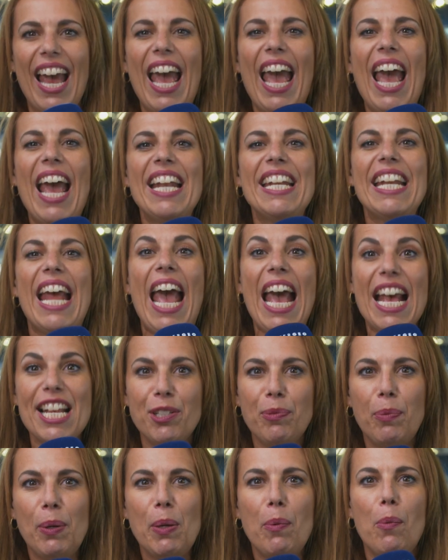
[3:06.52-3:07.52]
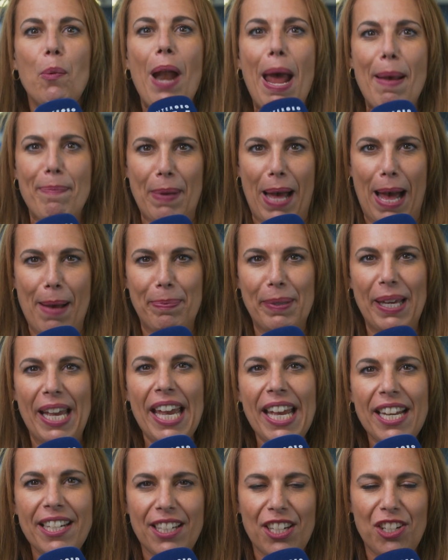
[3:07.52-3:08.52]
And as we wrap up
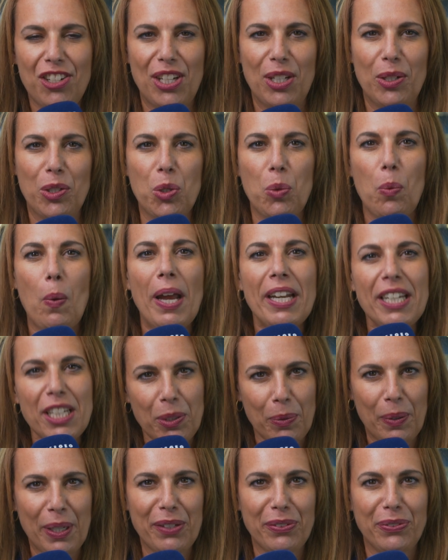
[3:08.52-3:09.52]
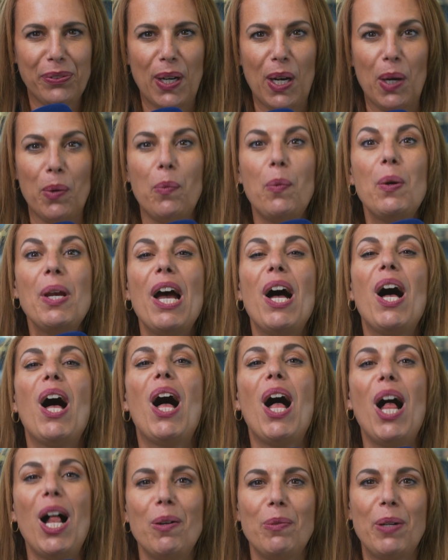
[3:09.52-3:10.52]
Intergeo 2024, we are
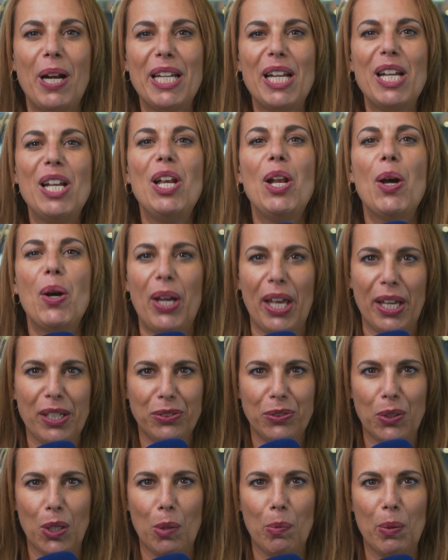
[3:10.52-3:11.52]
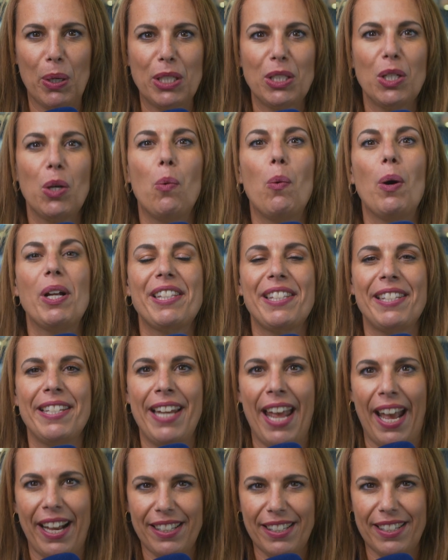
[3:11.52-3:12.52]
already looking forward what's
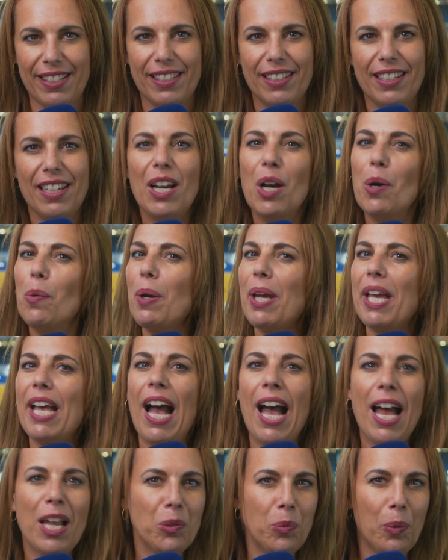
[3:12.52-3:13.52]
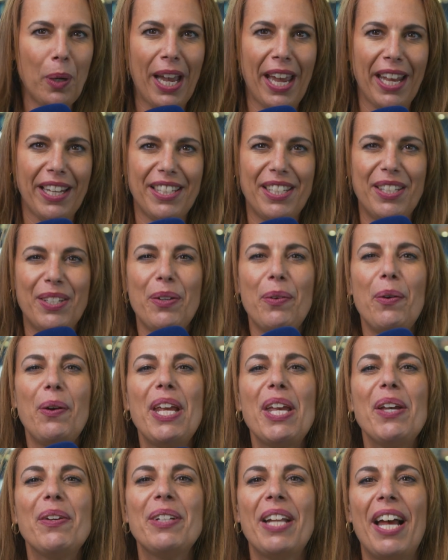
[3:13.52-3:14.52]
next. We can't wait to
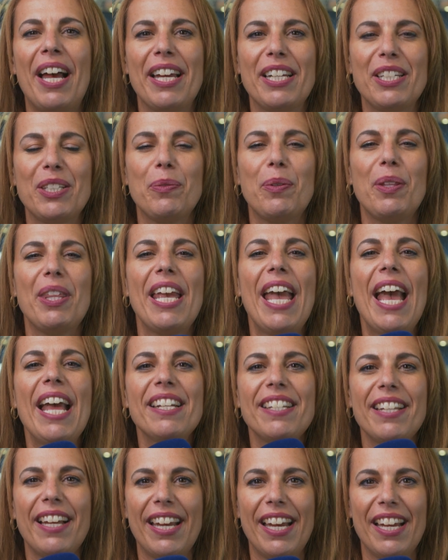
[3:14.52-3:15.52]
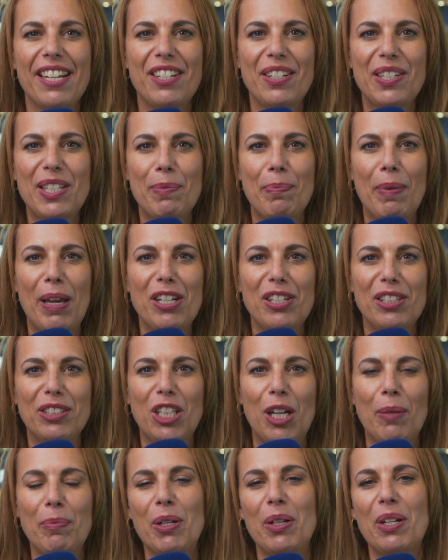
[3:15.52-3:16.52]
reunite with the entire
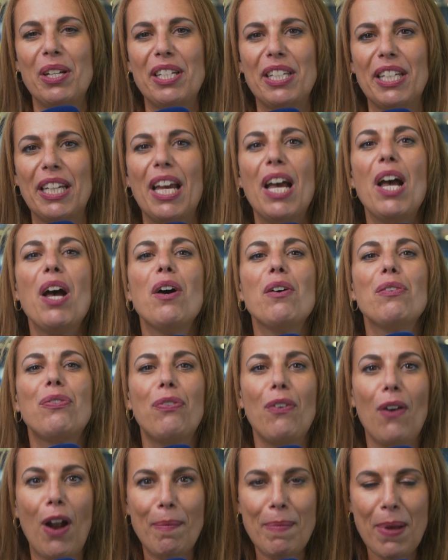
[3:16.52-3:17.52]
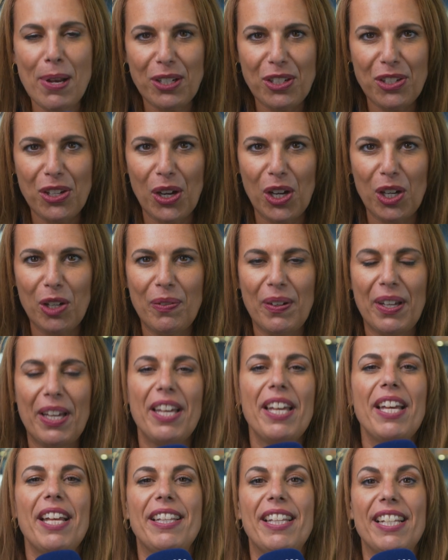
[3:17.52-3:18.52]
geospatial community from
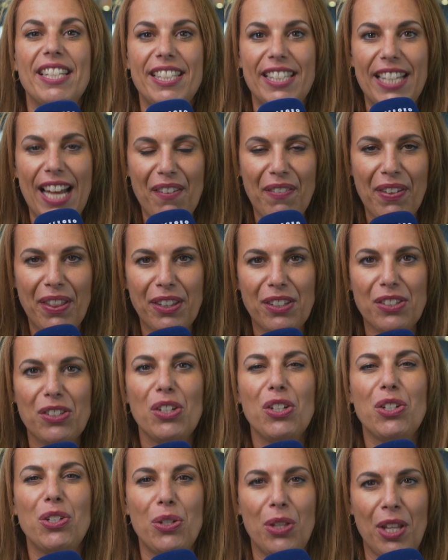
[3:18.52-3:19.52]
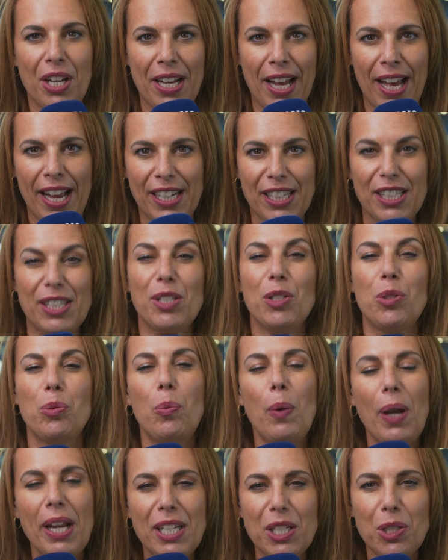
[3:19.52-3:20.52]
October the 7th to the 9th,
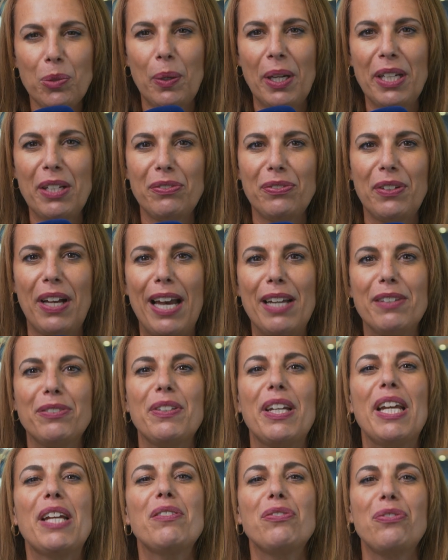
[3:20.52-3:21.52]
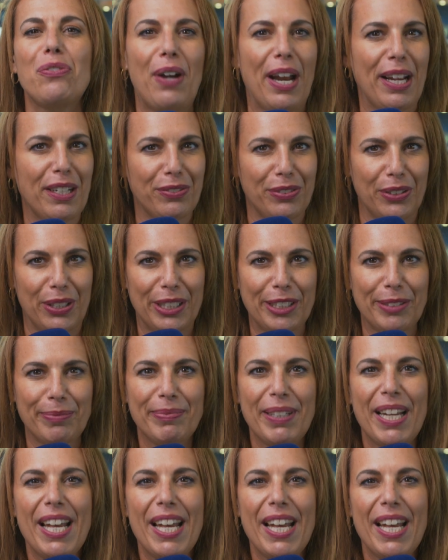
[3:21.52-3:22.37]
2025 in Frankfurt.